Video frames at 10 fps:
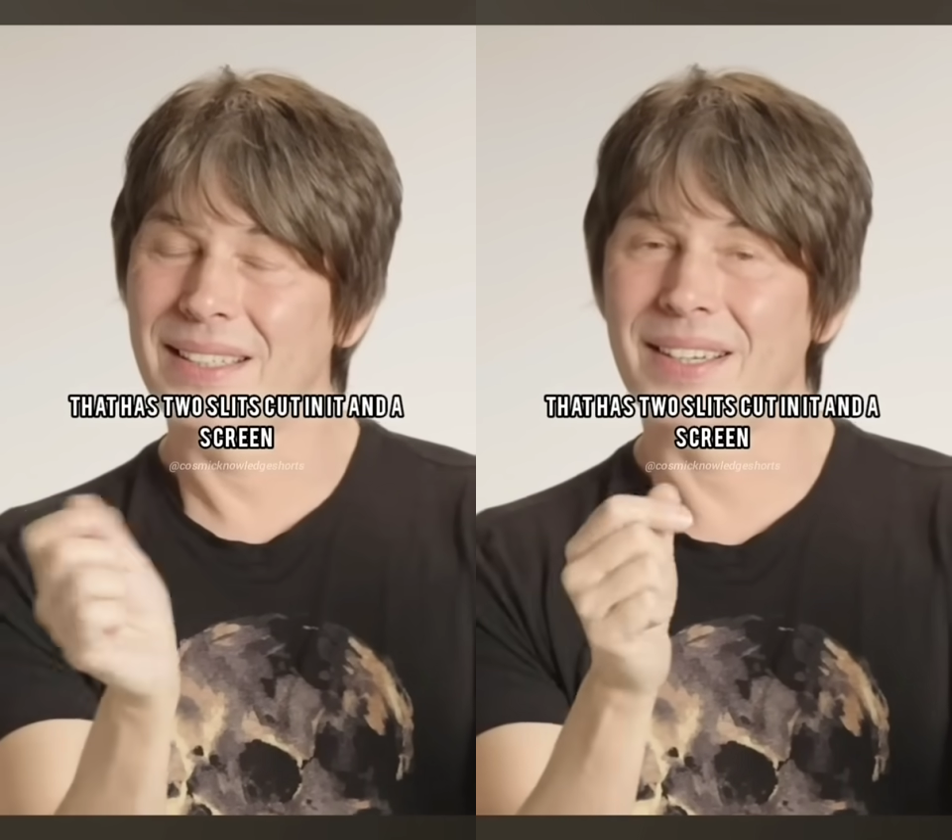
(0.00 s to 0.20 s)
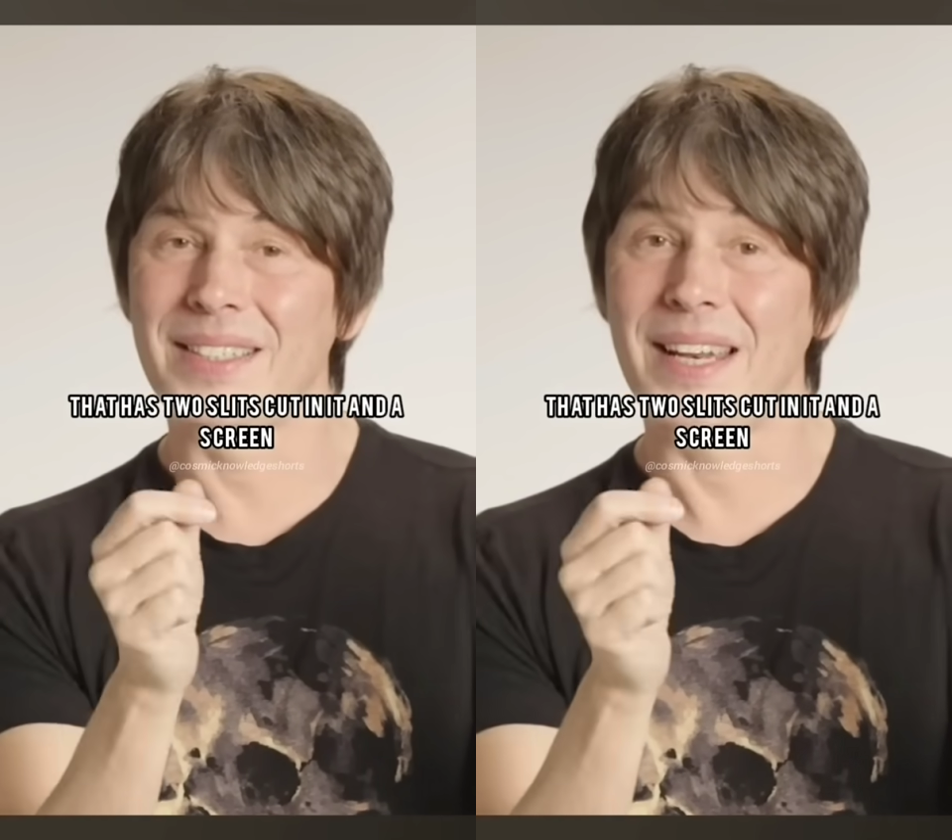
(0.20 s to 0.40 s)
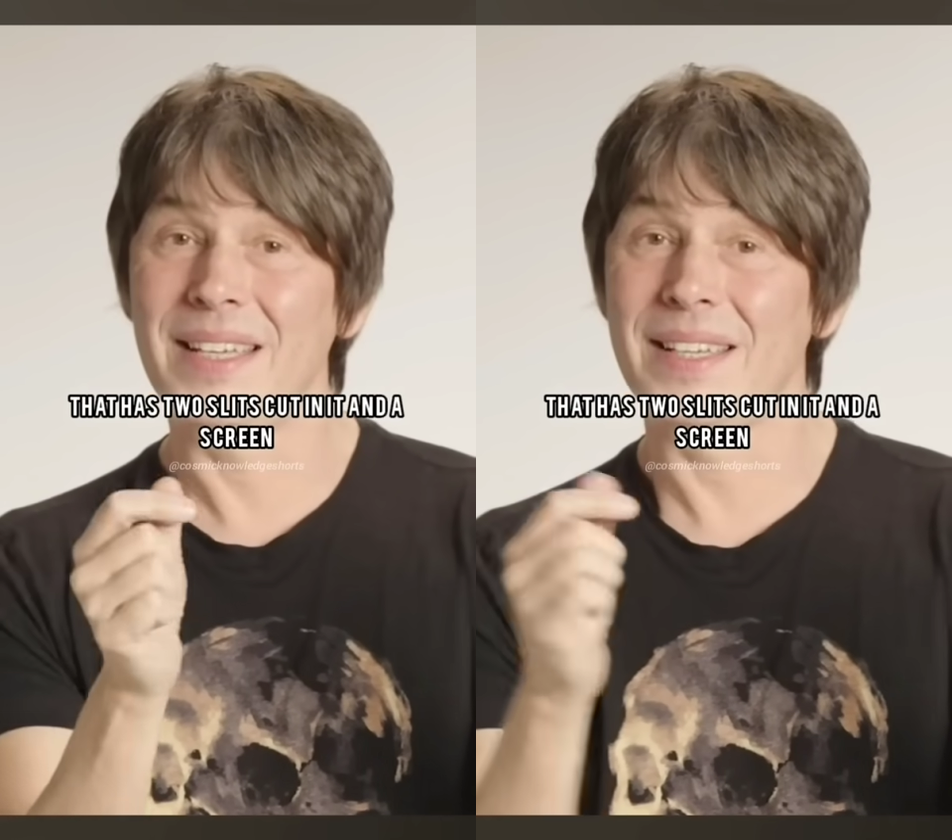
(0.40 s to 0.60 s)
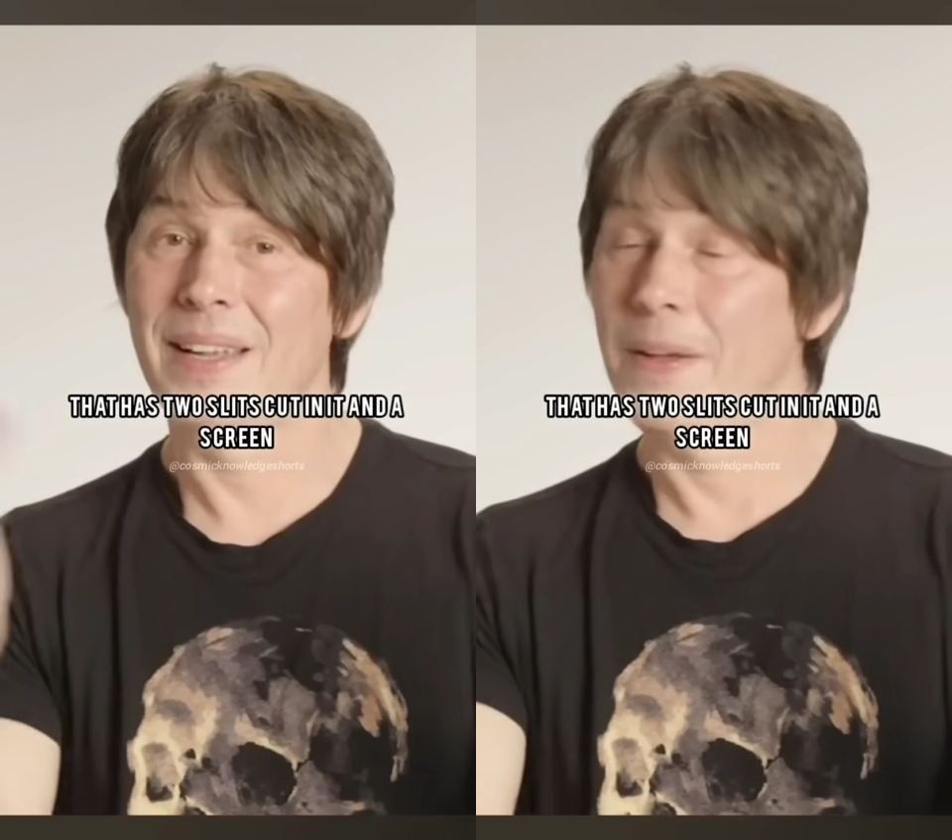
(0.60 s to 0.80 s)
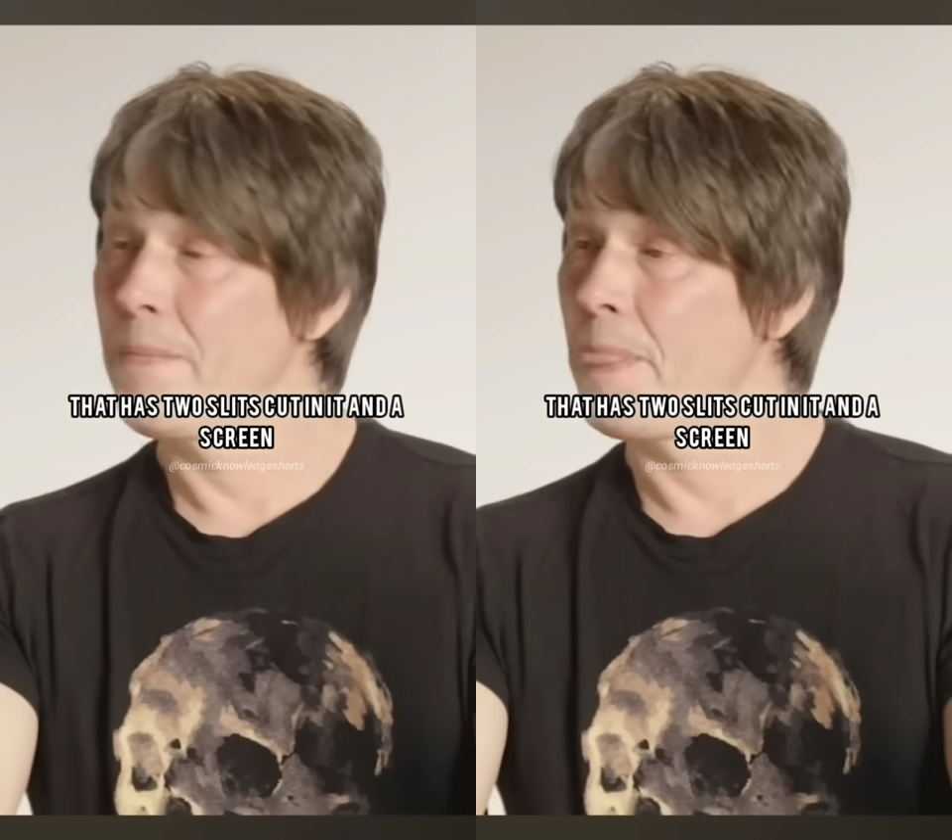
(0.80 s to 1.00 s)
cut in it
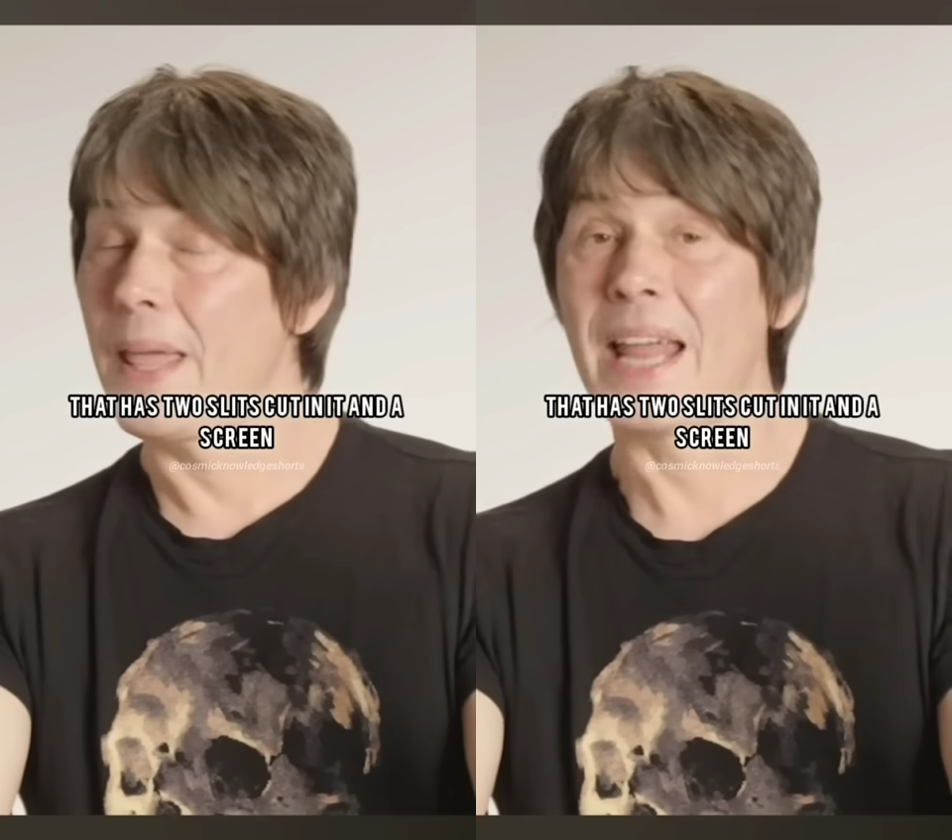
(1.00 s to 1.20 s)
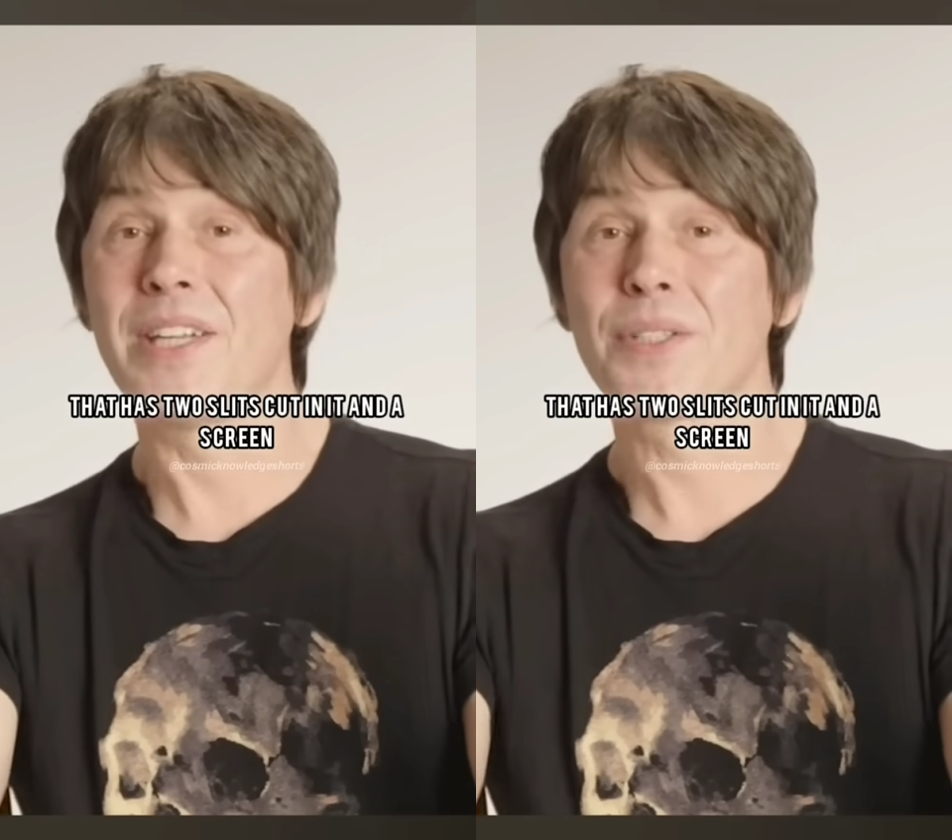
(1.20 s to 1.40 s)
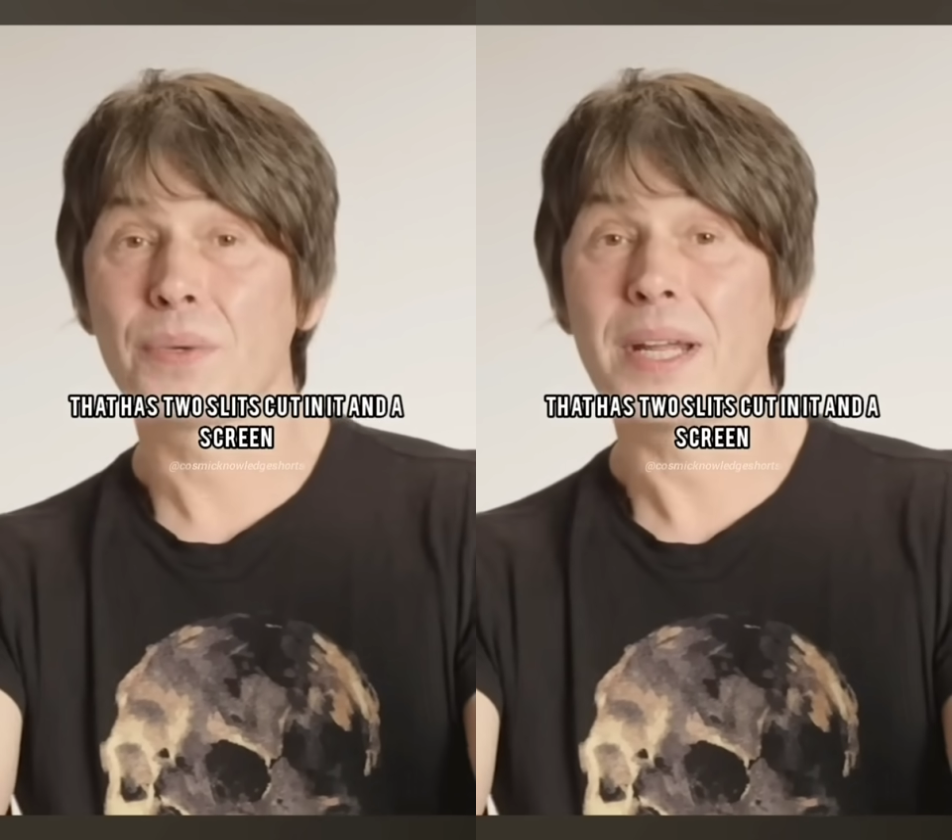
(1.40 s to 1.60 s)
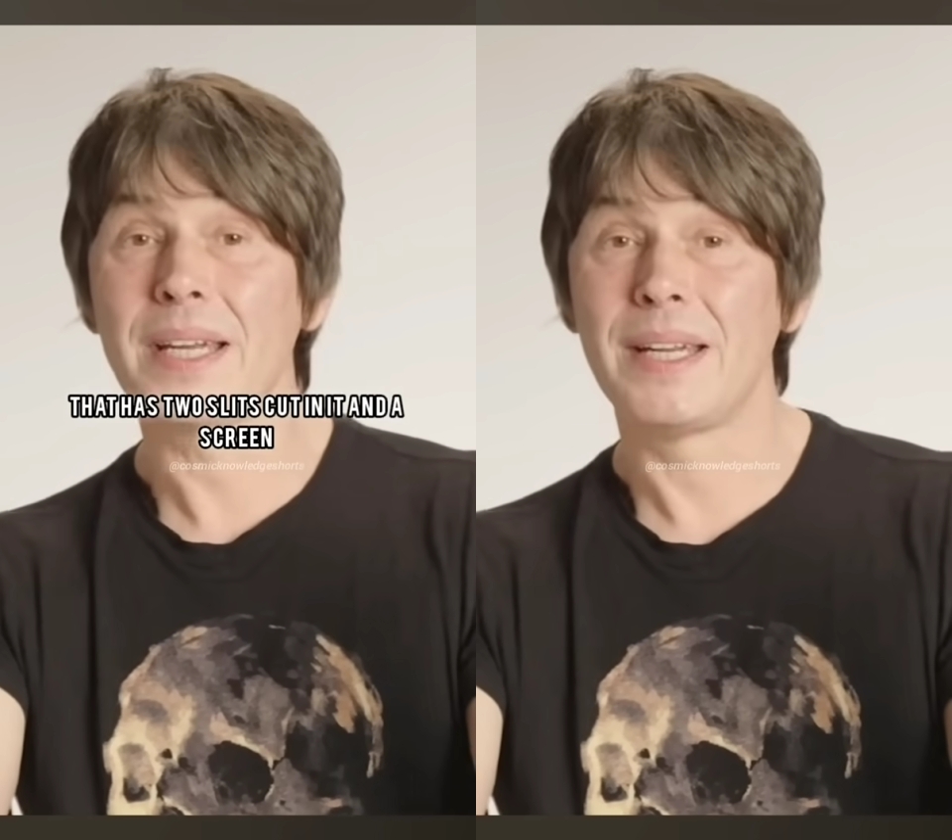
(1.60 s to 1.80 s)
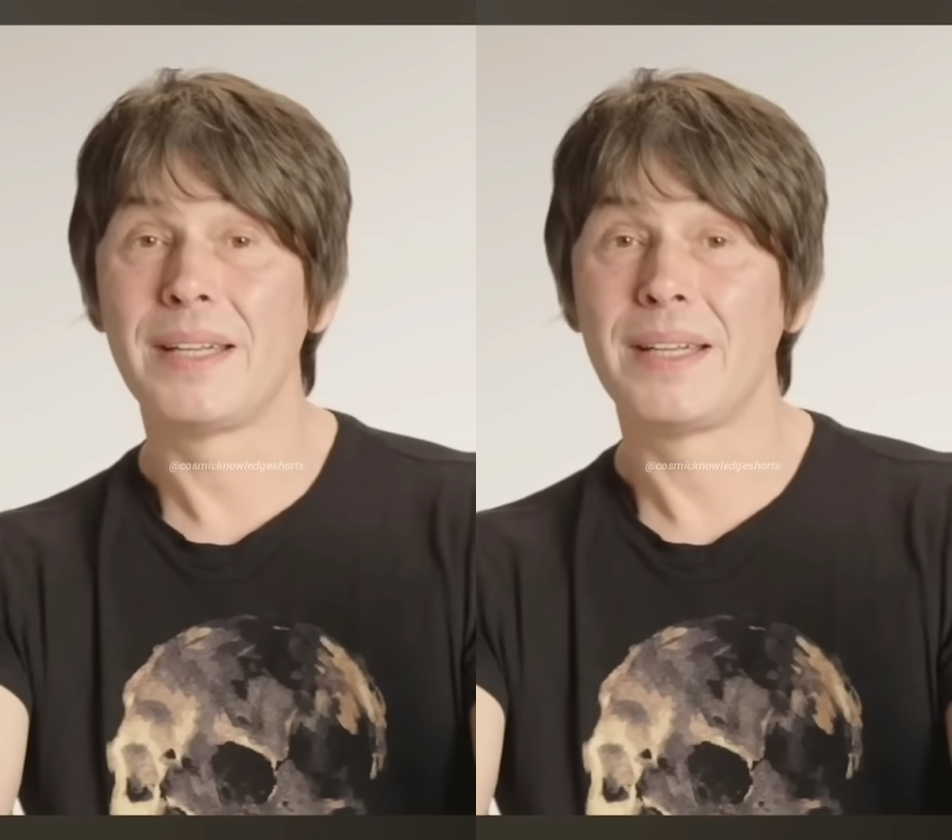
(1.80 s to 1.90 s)
and a screen.